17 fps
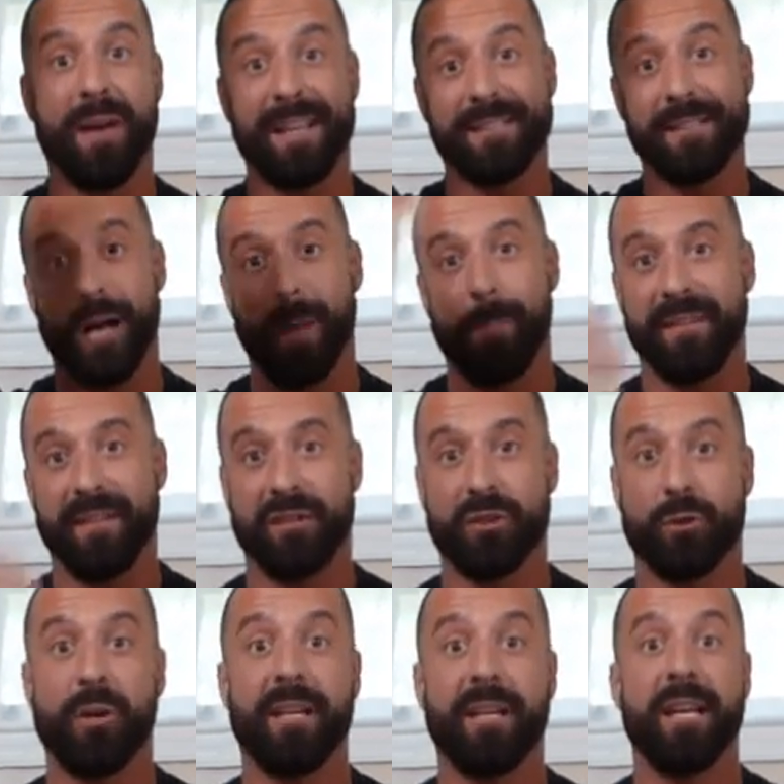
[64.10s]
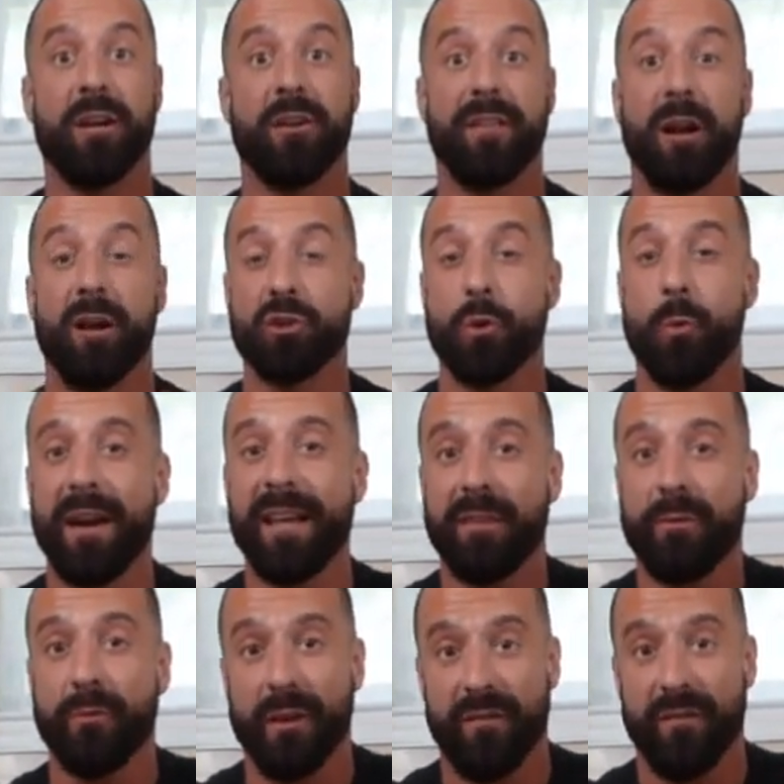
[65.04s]
the rest up on the screen here, there are
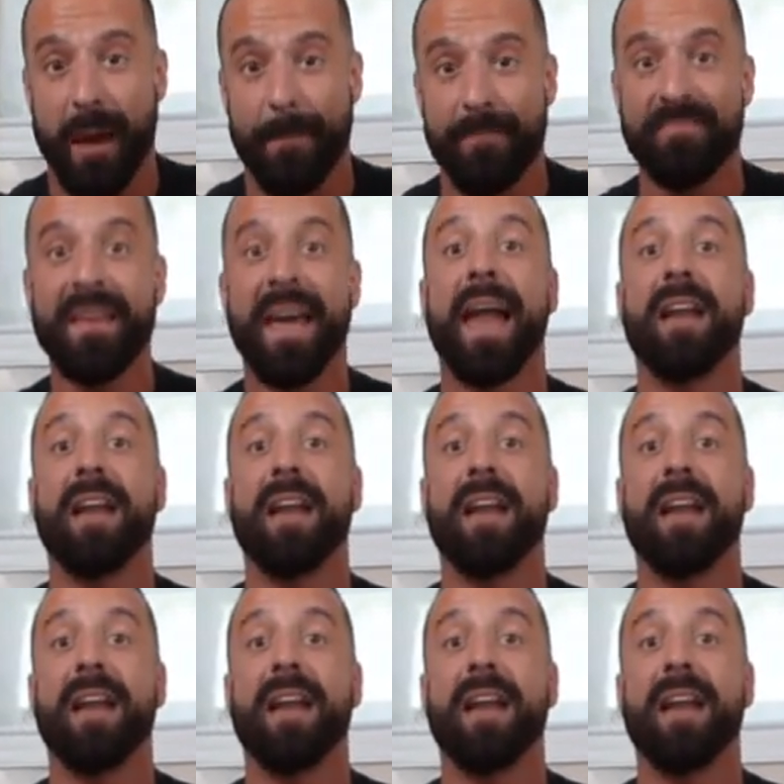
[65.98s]
23 of them.